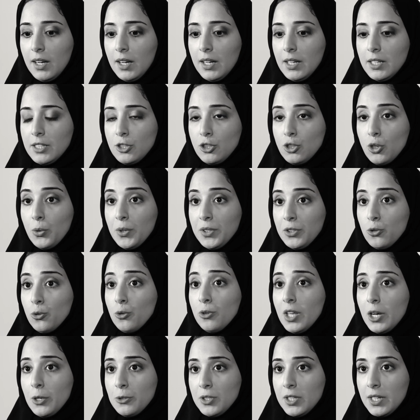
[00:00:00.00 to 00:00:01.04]
So in
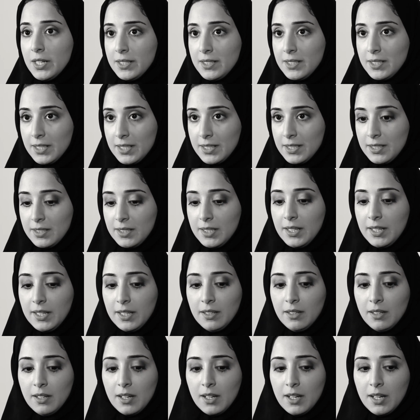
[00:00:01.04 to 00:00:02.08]
2016,
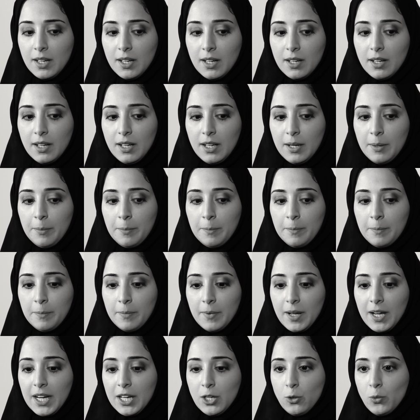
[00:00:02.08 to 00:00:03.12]

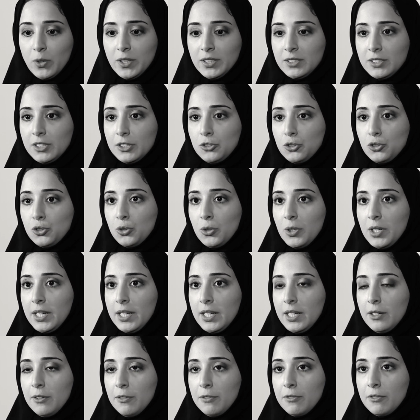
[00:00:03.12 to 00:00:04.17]
I wanted to
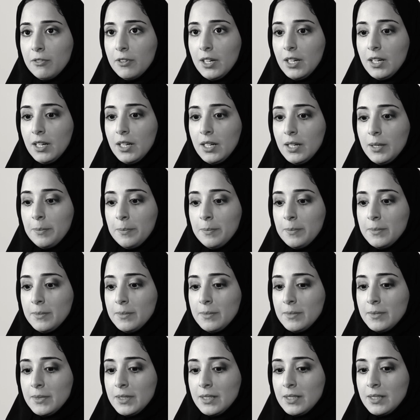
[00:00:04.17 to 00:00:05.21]
leave
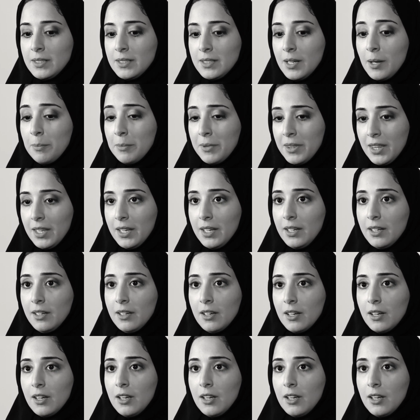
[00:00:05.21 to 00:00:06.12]
something